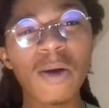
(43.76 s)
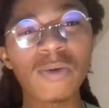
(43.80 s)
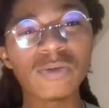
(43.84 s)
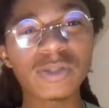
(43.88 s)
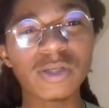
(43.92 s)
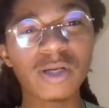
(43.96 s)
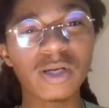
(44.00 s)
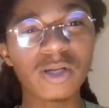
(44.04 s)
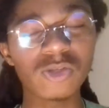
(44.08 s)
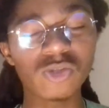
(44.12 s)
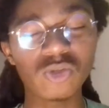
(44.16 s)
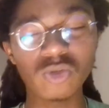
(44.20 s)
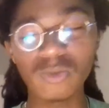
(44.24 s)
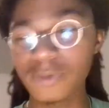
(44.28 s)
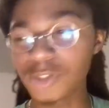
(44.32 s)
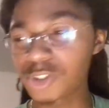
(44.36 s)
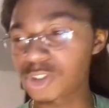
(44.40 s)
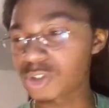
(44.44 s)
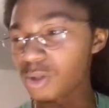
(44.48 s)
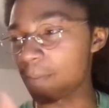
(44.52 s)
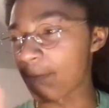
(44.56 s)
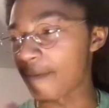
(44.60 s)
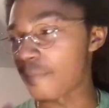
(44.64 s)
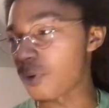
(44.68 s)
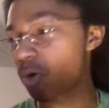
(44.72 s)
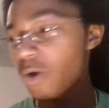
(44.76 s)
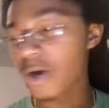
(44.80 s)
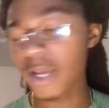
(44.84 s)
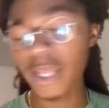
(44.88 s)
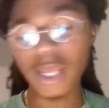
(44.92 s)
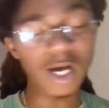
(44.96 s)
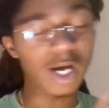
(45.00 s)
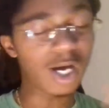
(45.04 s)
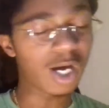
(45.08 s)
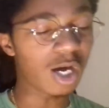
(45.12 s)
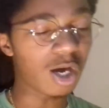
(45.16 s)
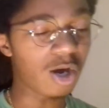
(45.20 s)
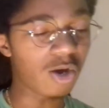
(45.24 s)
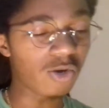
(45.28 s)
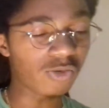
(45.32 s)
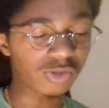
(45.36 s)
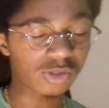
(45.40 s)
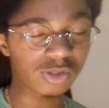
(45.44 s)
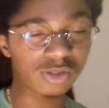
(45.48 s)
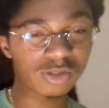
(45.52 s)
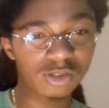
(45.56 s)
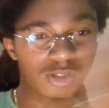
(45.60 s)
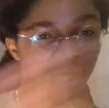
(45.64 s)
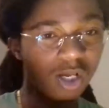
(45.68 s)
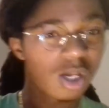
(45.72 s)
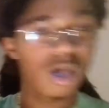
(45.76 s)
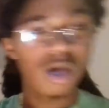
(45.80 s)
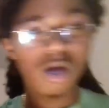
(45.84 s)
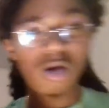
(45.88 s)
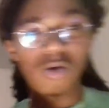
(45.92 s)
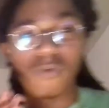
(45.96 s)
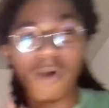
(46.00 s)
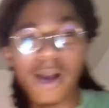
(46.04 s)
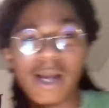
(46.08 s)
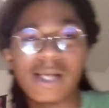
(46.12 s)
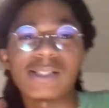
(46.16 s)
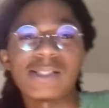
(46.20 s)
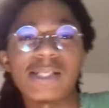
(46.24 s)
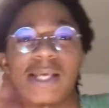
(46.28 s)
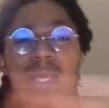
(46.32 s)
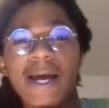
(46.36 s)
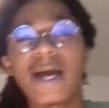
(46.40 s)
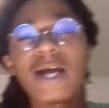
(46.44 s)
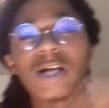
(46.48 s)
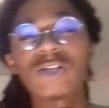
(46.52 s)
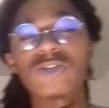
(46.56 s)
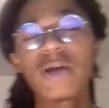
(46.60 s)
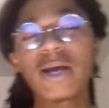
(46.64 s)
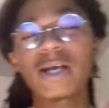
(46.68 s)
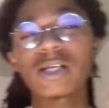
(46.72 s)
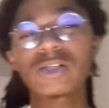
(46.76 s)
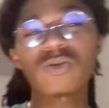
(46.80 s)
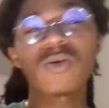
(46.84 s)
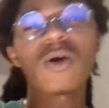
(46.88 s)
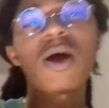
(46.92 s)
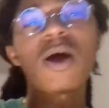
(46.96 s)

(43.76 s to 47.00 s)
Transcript: man. What's good, YouTube? It's your boy, your host, Rex Guy, Dragon